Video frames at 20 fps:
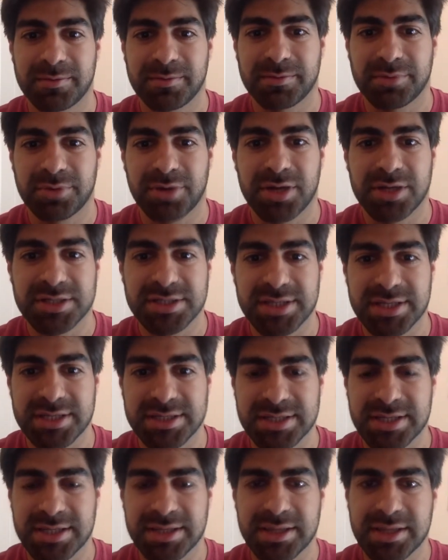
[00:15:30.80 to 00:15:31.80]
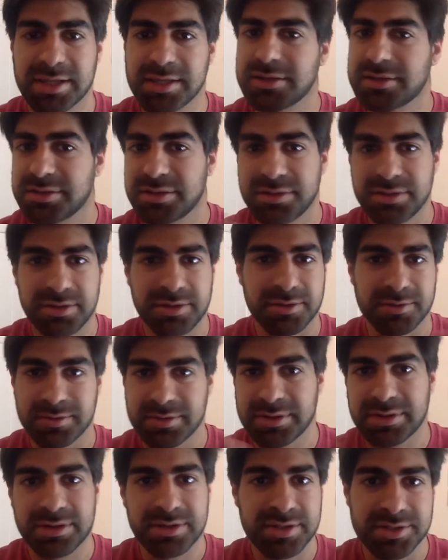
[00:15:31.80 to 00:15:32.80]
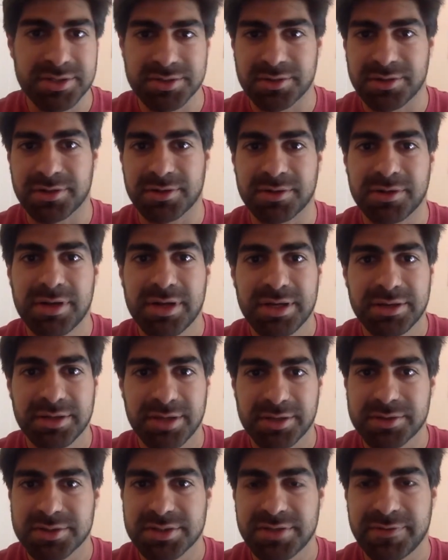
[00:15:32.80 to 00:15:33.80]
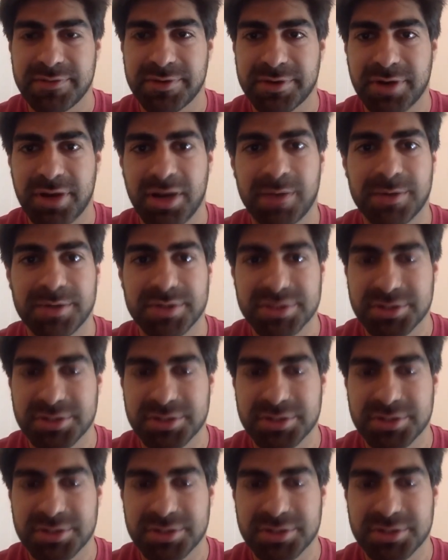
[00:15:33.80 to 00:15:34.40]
process. I think, these are, like you said, very common.